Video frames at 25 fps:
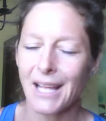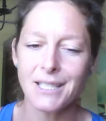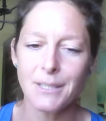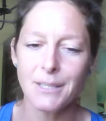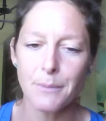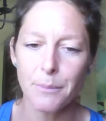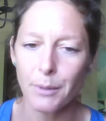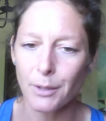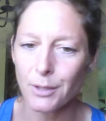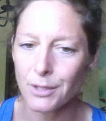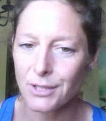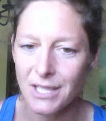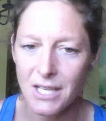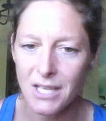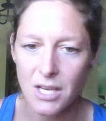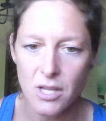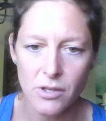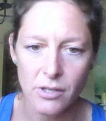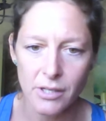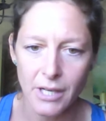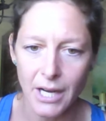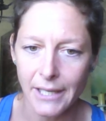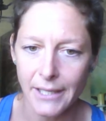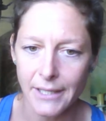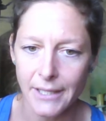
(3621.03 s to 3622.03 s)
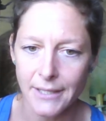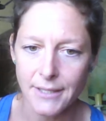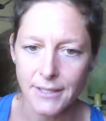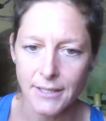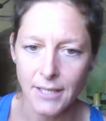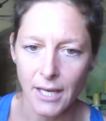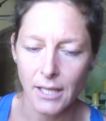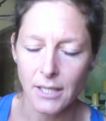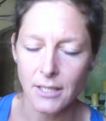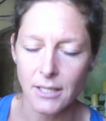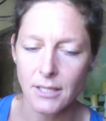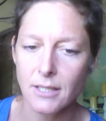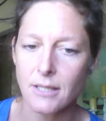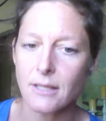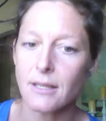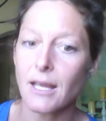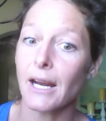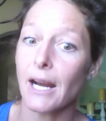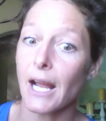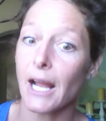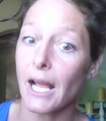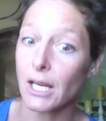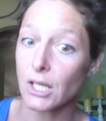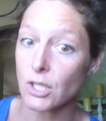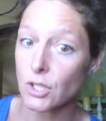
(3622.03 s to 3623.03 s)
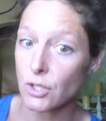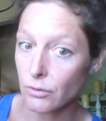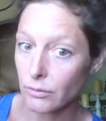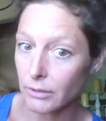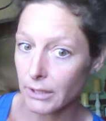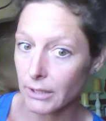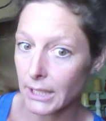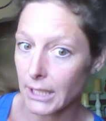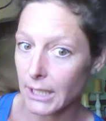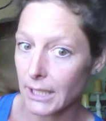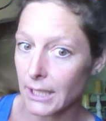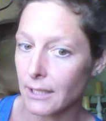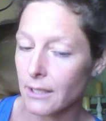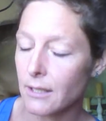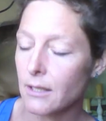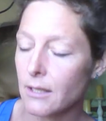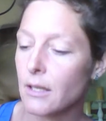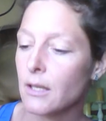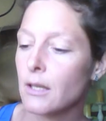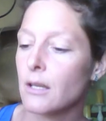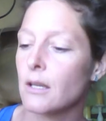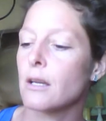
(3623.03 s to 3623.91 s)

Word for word: That's a person in the United States that actually